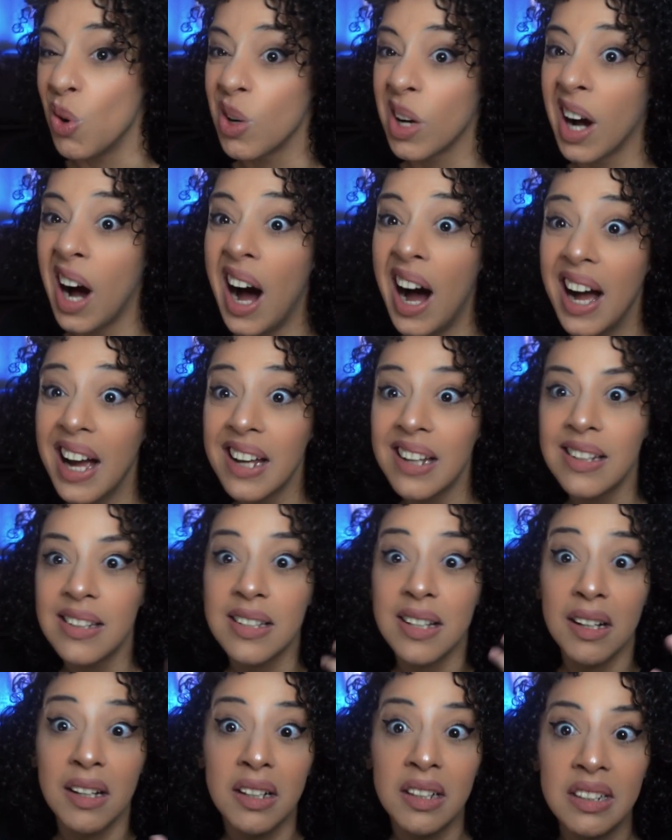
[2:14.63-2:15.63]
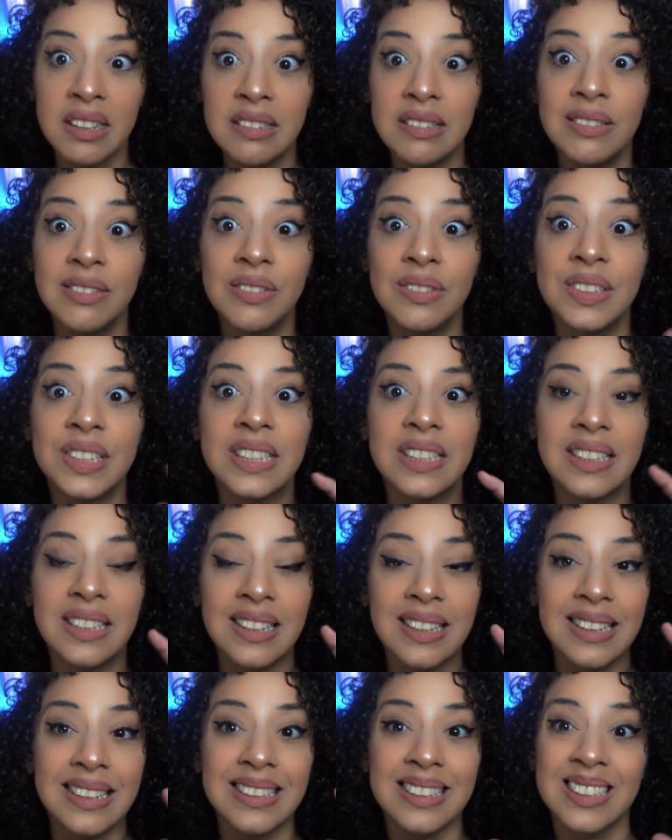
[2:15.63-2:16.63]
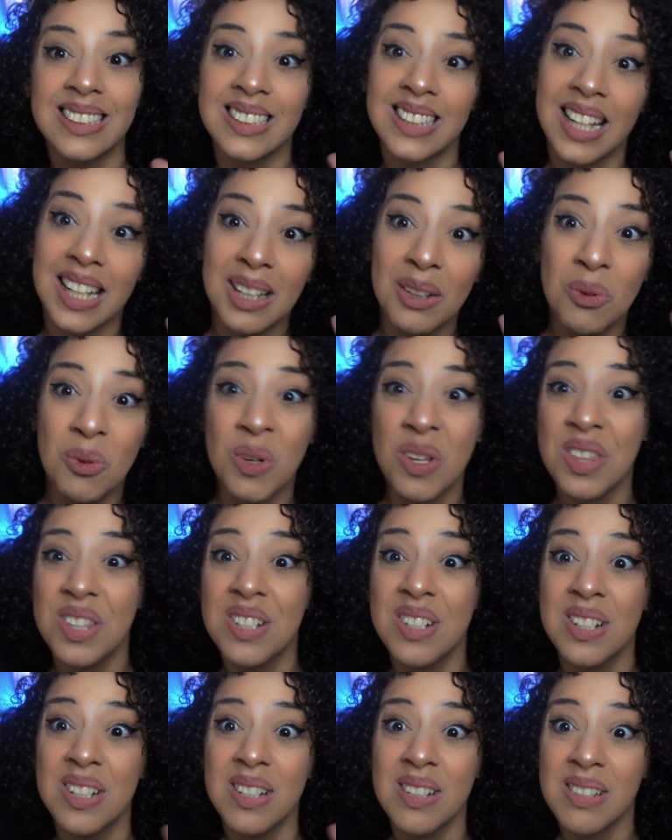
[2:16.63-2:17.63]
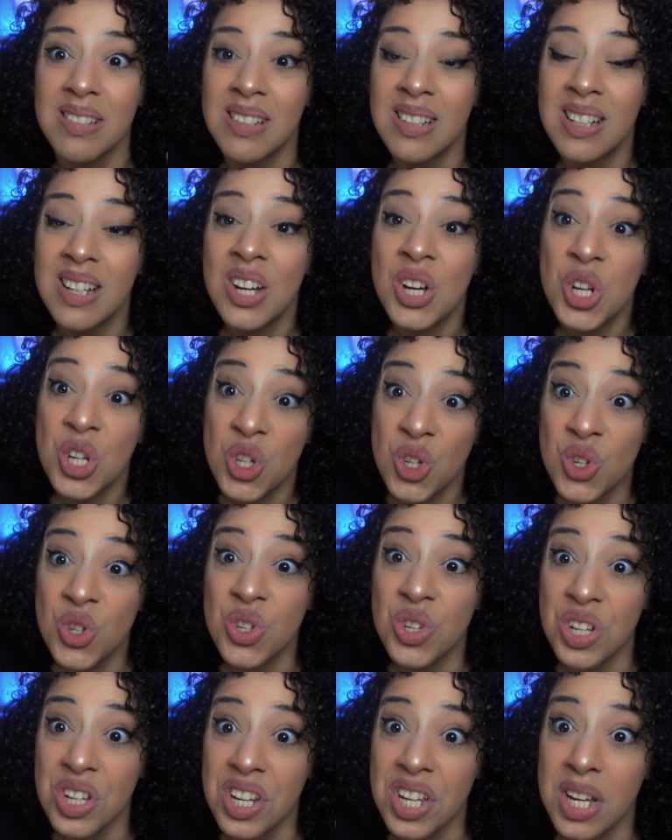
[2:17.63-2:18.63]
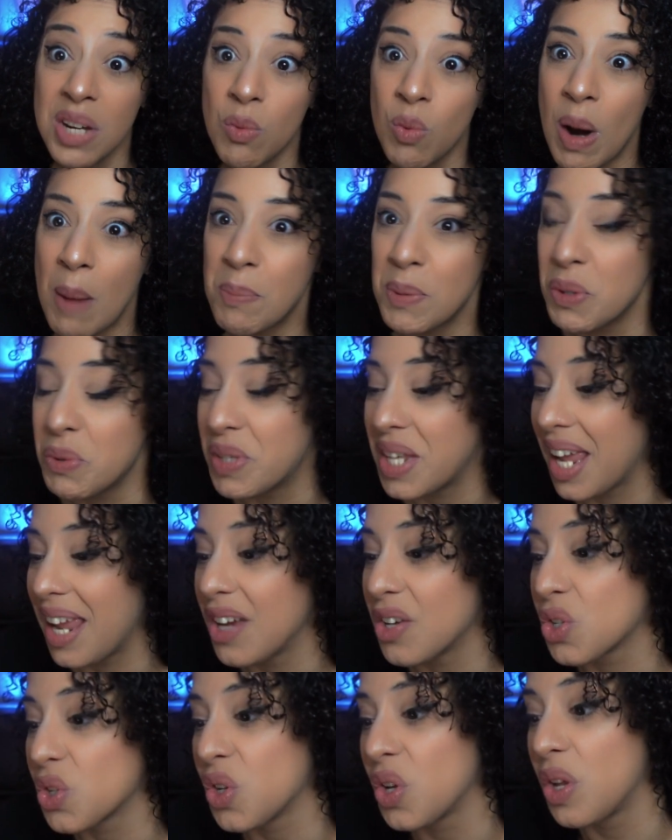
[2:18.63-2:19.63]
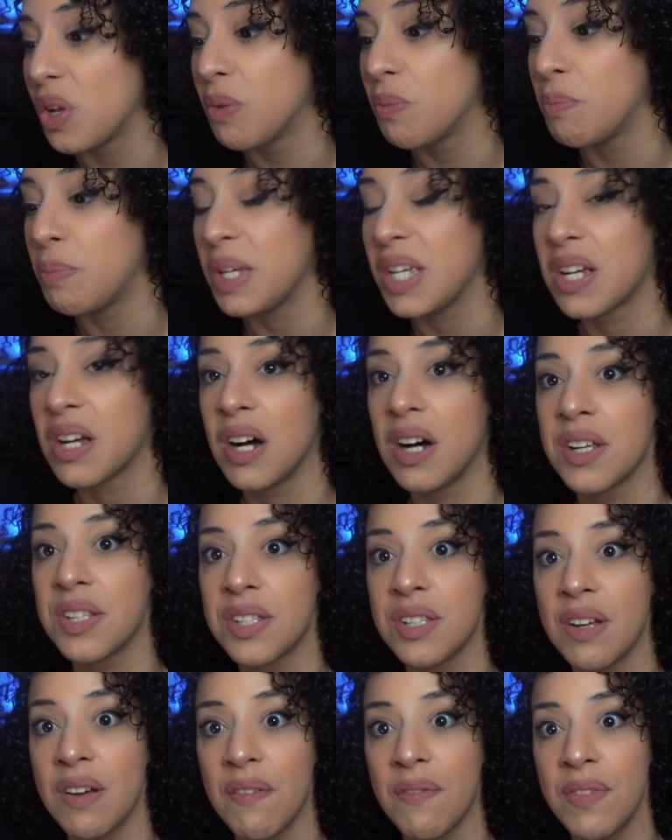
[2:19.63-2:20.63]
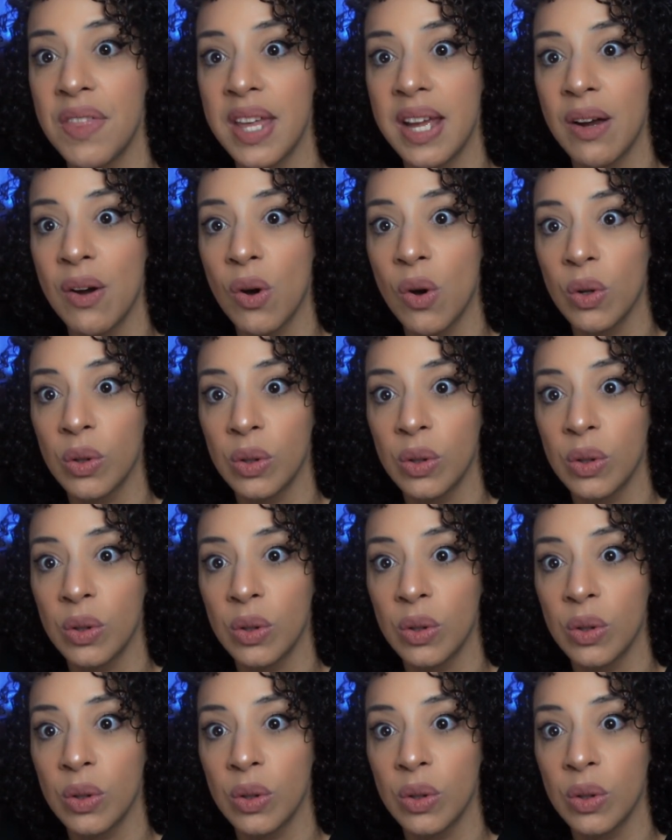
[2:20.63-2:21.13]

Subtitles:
kind of a site with a reputation because of their